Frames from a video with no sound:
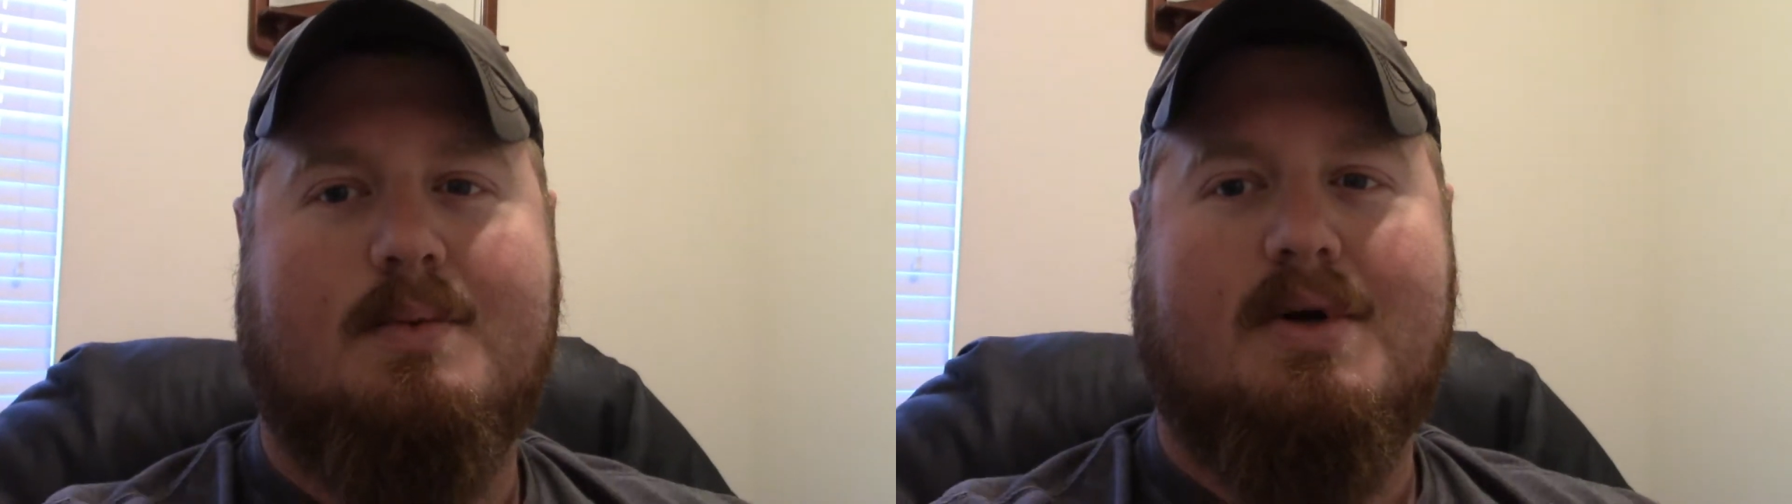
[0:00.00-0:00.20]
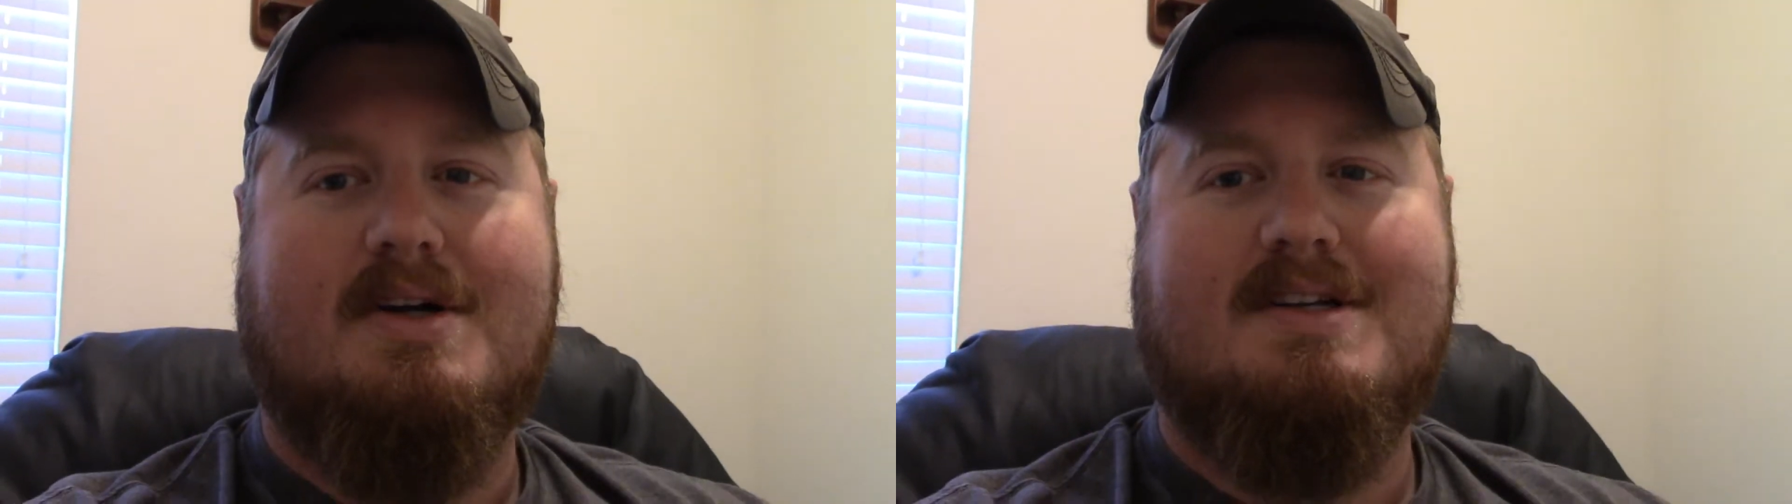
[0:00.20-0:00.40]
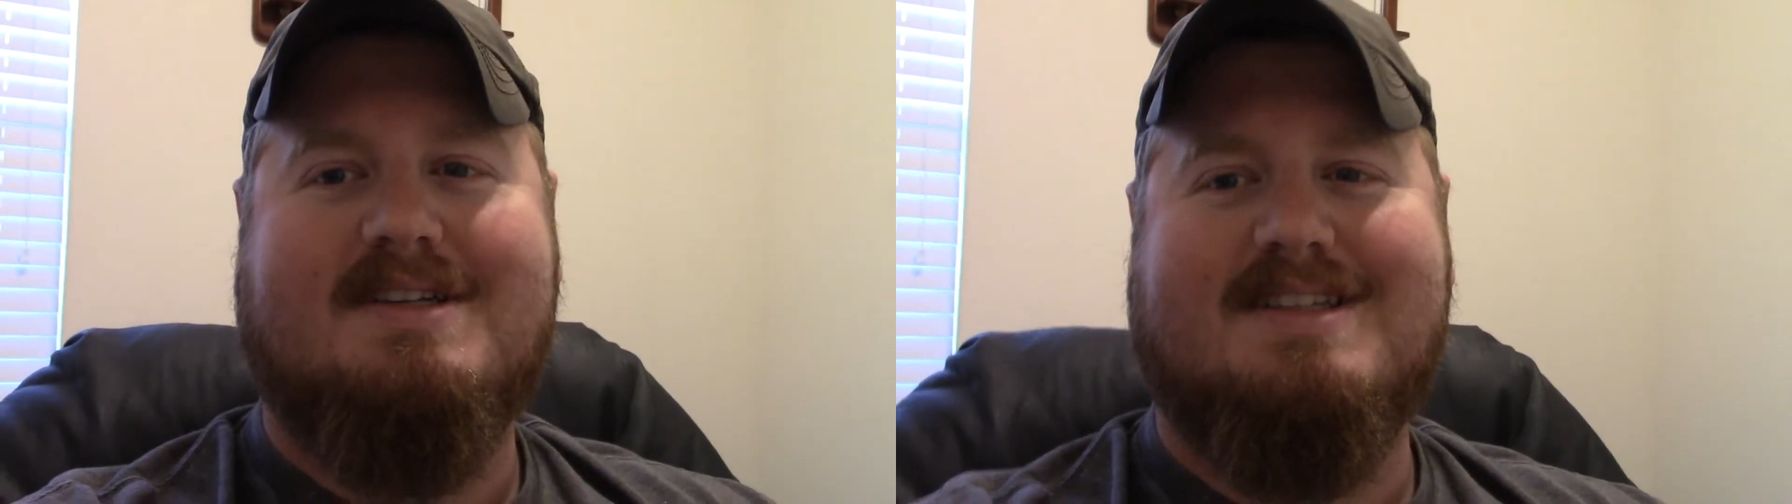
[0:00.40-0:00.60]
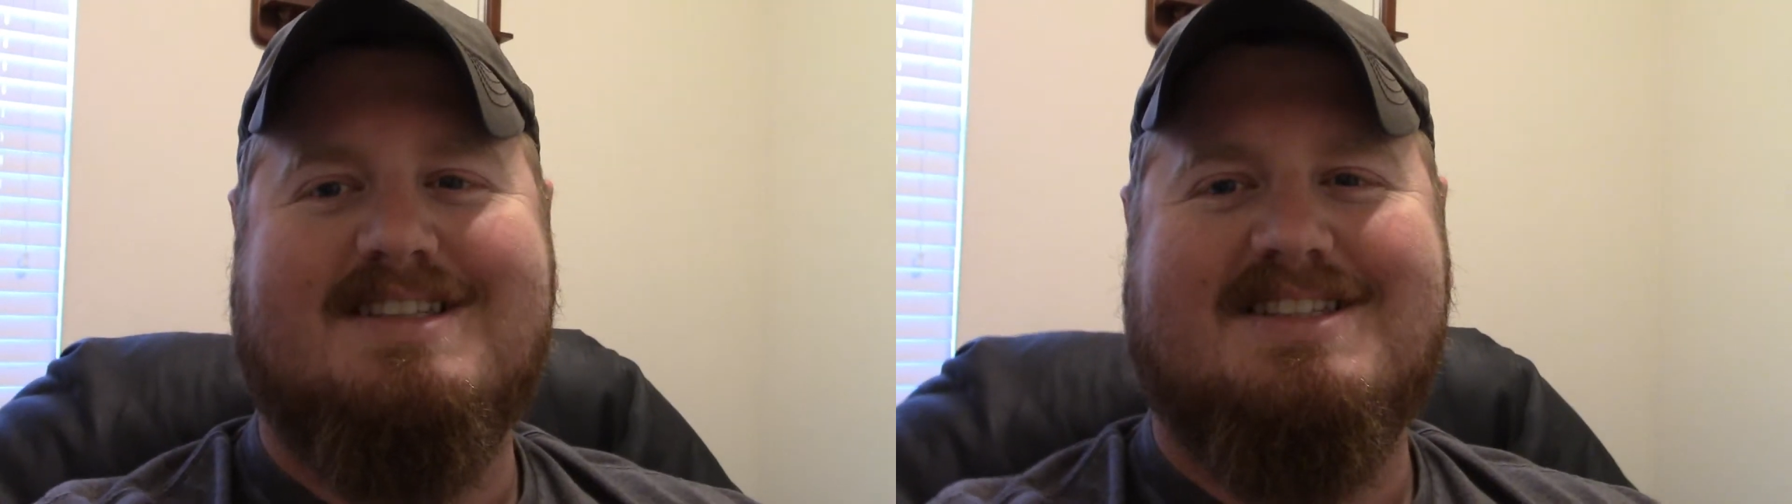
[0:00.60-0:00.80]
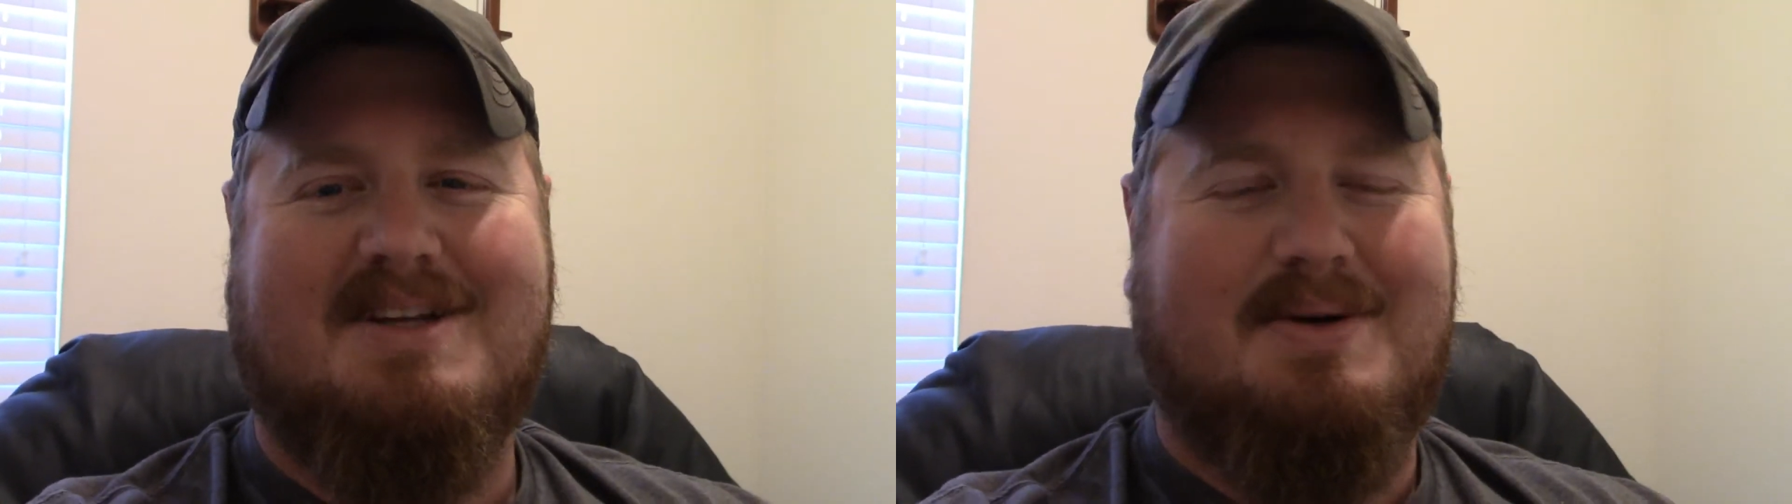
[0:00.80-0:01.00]
work.
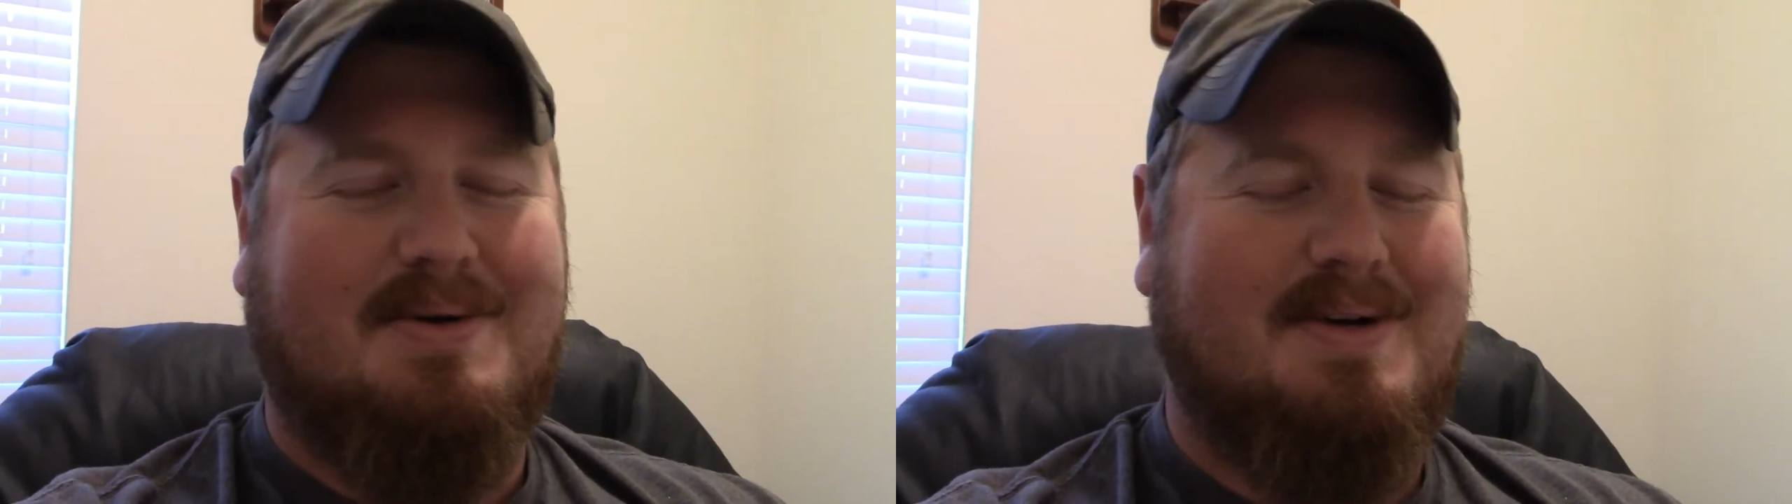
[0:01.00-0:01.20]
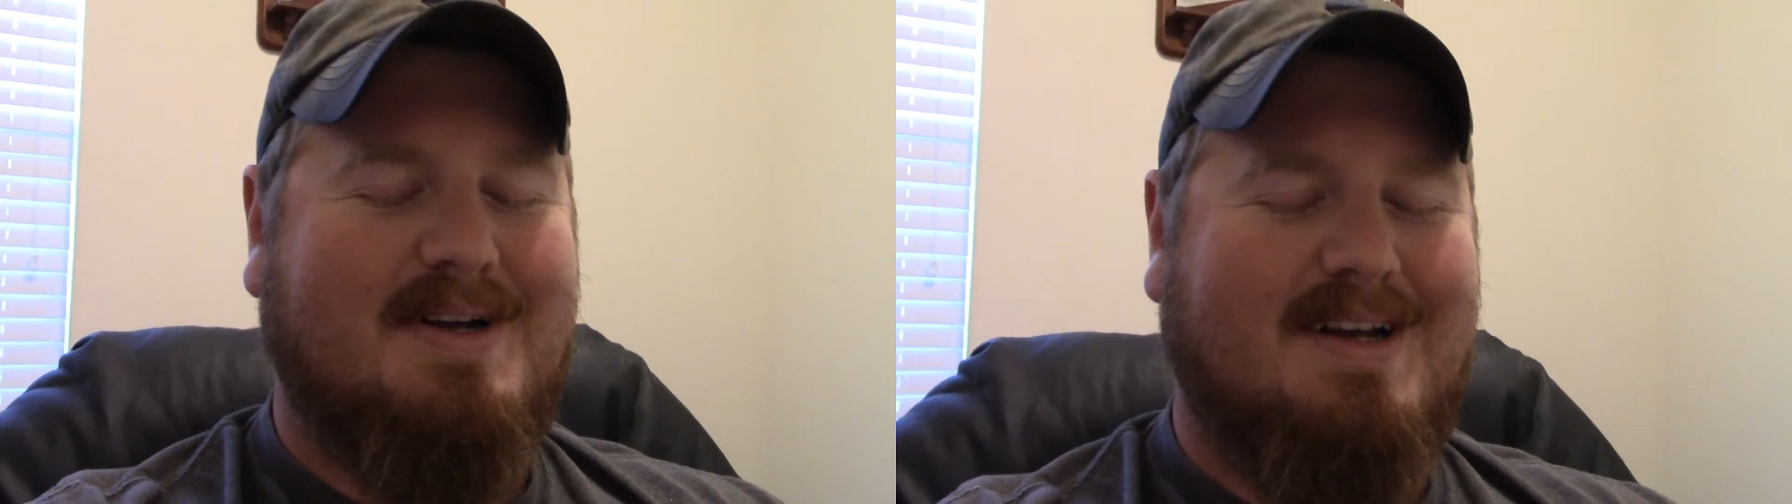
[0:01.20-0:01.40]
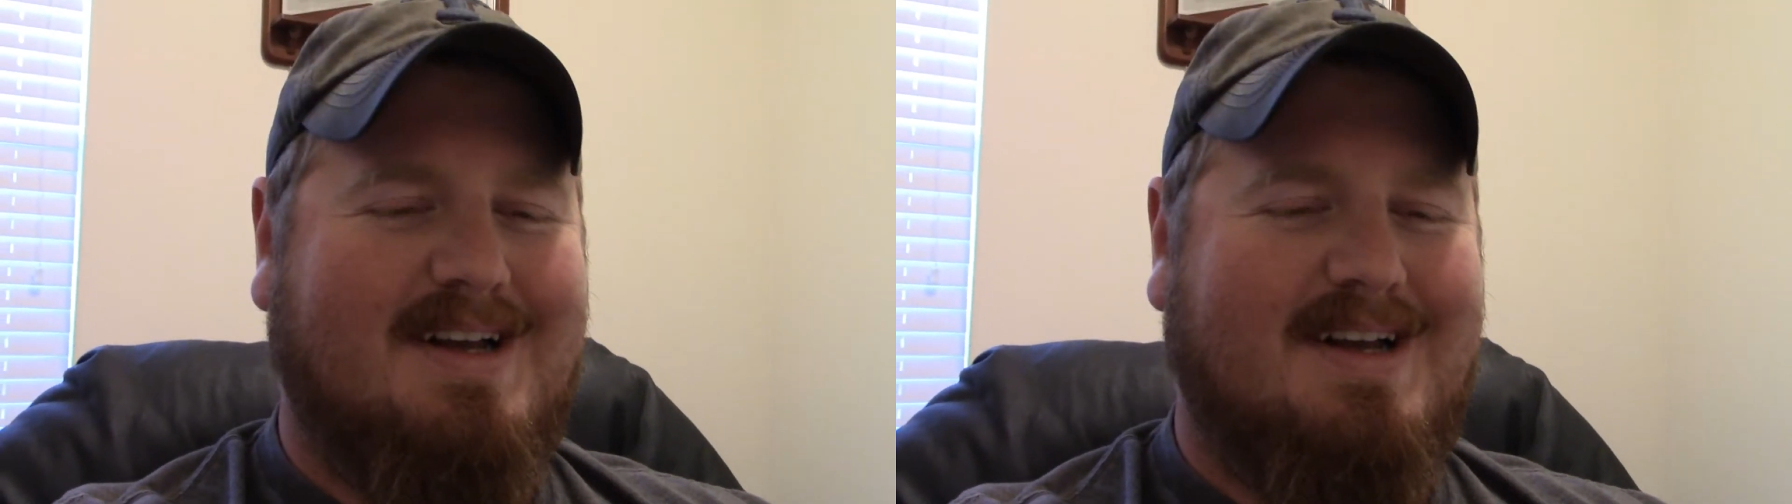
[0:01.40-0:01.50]
So